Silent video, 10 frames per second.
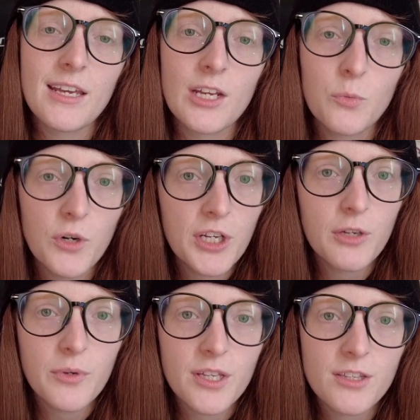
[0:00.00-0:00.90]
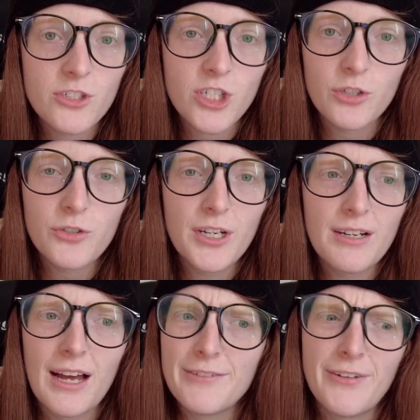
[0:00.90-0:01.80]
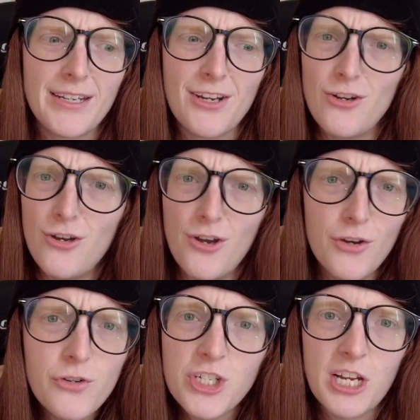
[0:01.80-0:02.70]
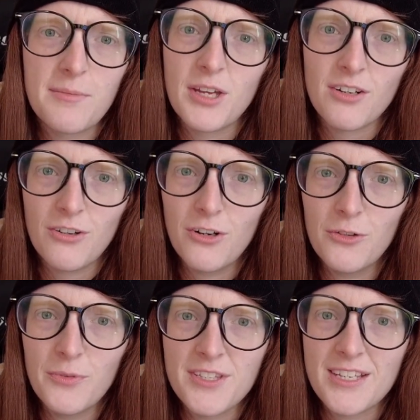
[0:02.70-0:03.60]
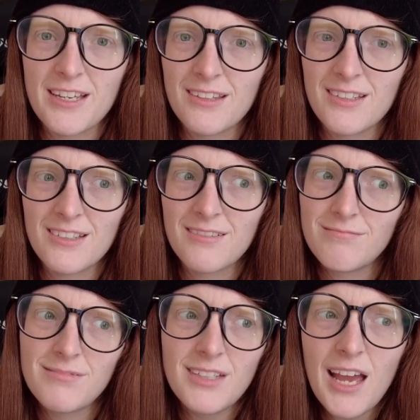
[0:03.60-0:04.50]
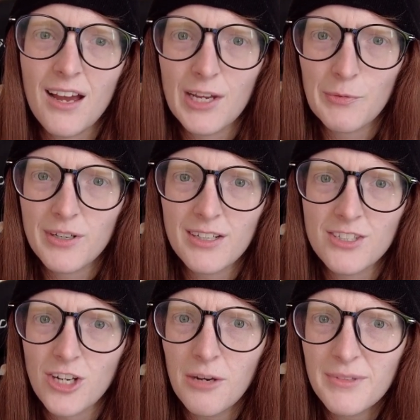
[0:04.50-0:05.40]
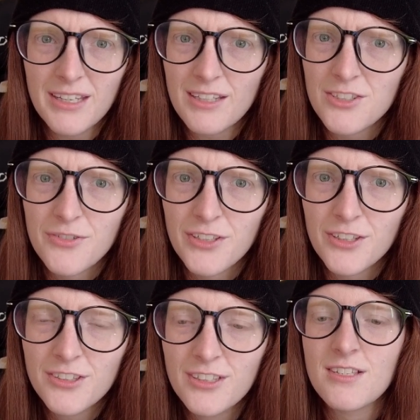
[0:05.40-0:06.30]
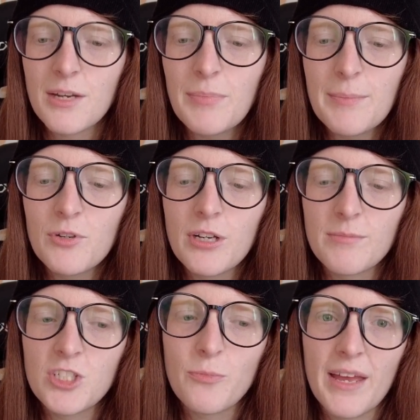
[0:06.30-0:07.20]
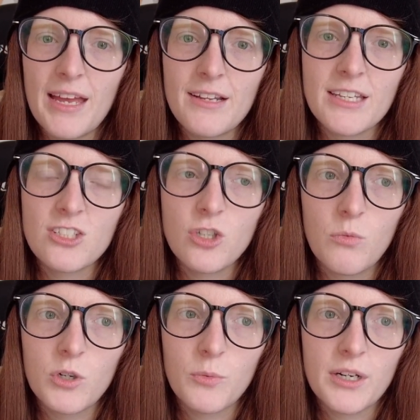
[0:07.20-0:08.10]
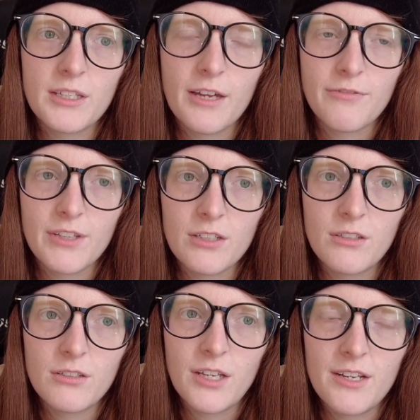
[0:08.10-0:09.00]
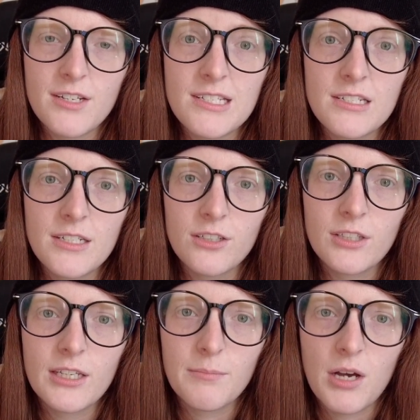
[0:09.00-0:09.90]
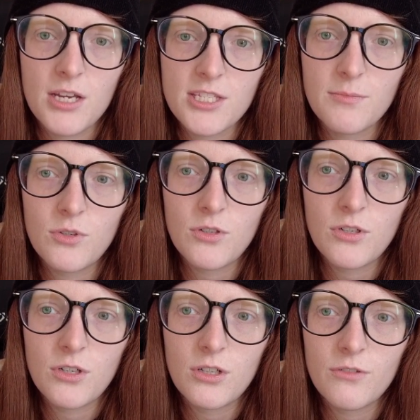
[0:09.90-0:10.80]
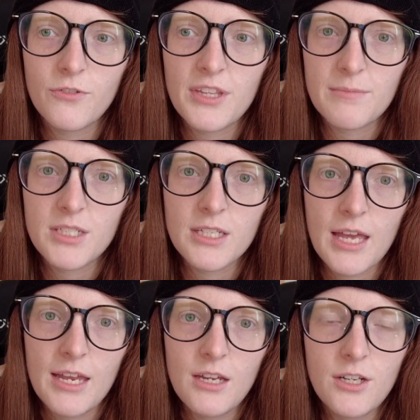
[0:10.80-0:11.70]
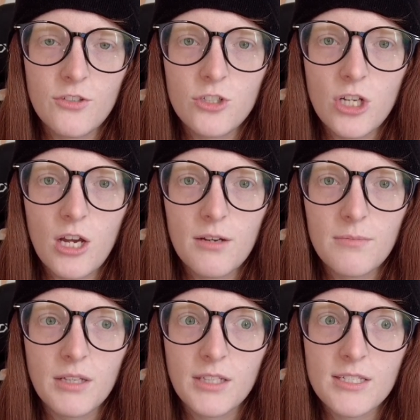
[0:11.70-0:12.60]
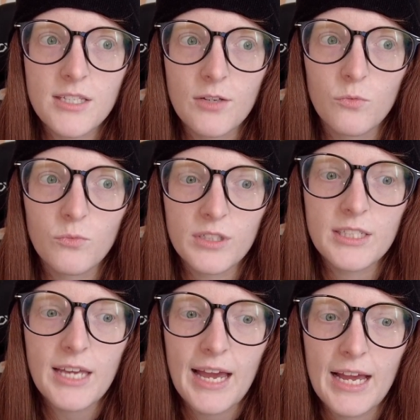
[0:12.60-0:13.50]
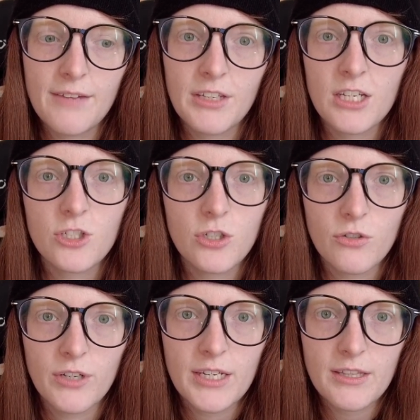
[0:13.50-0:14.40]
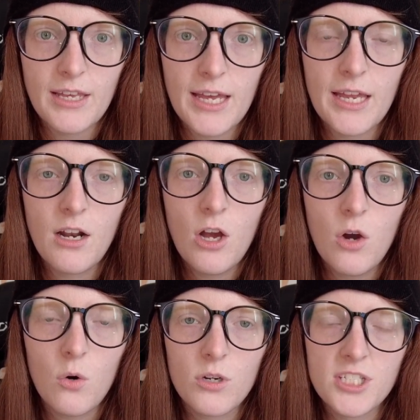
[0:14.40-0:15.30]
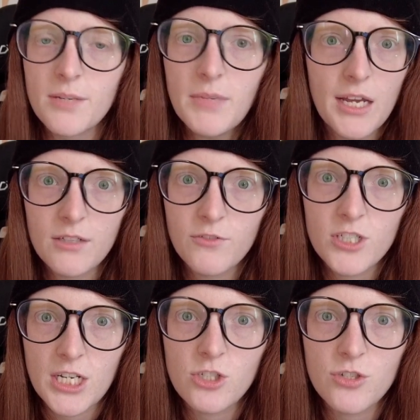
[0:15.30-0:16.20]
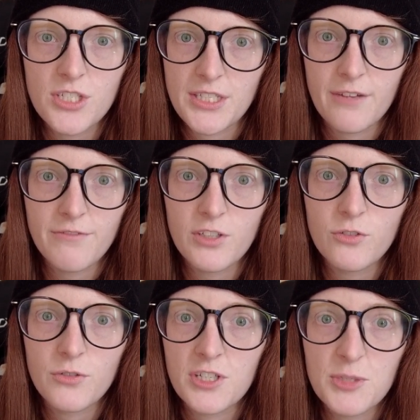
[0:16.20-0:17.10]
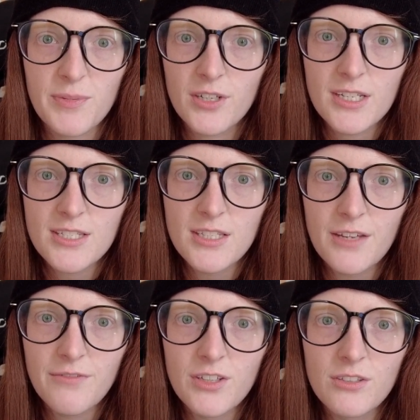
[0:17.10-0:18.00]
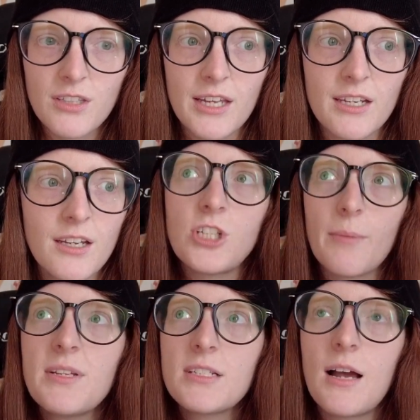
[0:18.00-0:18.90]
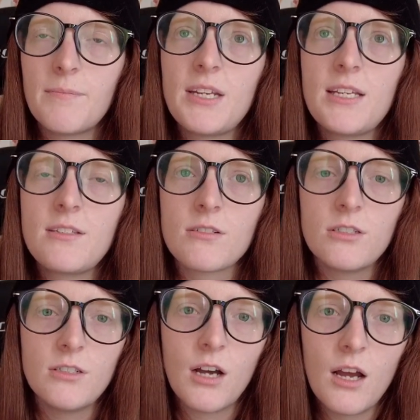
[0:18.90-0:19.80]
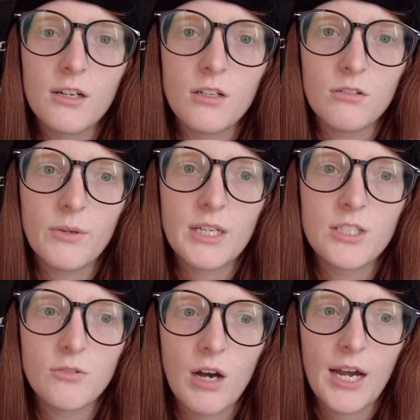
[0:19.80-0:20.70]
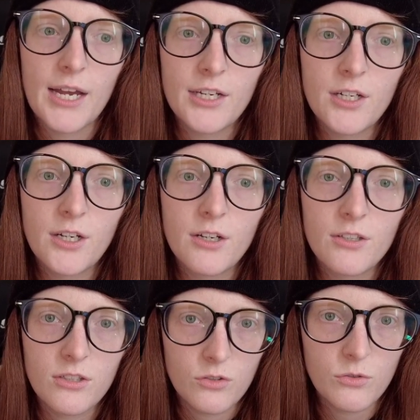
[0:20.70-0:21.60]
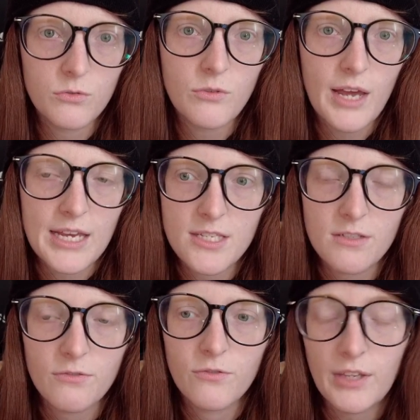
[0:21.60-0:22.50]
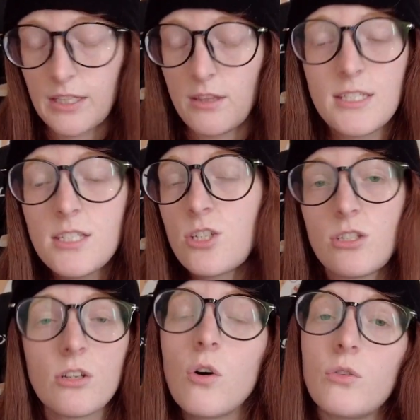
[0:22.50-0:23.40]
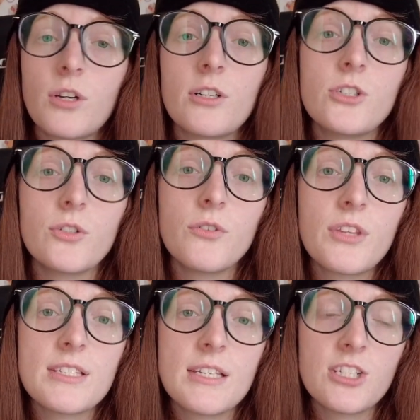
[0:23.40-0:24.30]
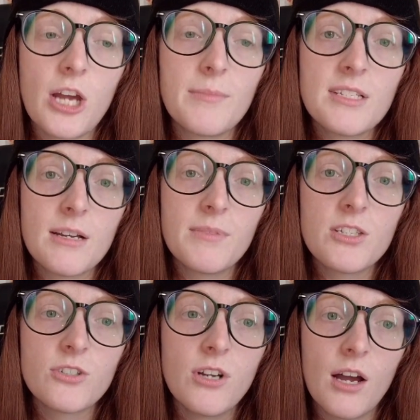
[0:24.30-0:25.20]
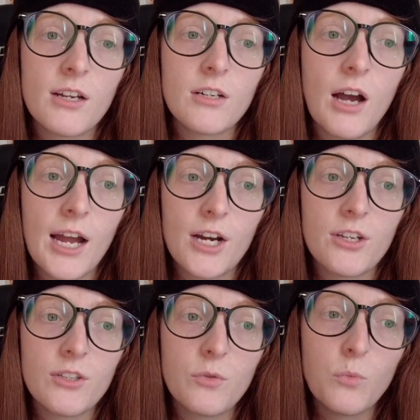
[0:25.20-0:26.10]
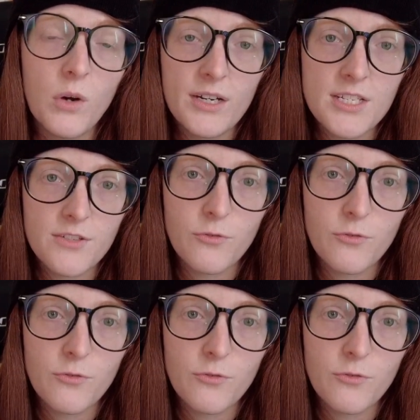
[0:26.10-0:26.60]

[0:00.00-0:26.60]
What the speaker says: and working with children. I find no shame at all with saying that, yeah, I work a job in the English field. Some people come to Japan and they don't want to work in that field, and it is nearly impossible for them to get another job unless they really have like a degree in that or some kind of credentials in that field or experience in that field. Like, Japanese companies are not going to hire you as a, like, this is just the cold hard truth, is that Japanese companies are not going to hire you, one, as a